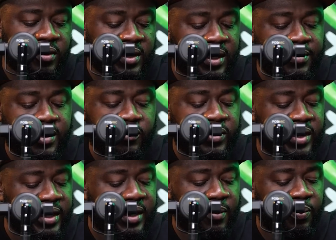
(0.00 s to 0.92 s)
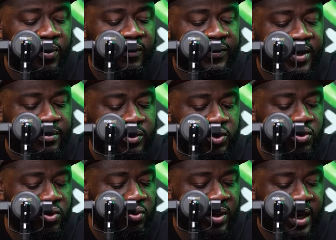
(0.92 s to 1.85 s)
Let me read a couple of them to
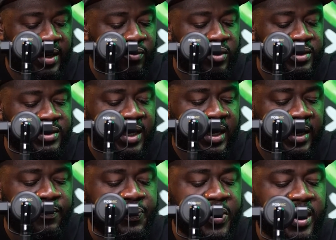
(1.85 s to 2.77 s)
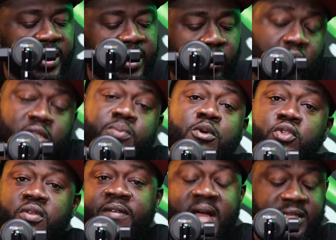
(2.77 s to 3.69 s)
you, and was it caught
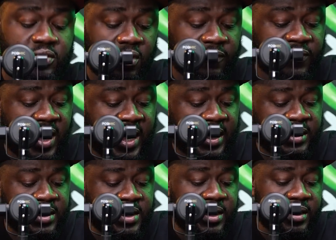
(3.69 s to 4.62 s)
most of us off guard.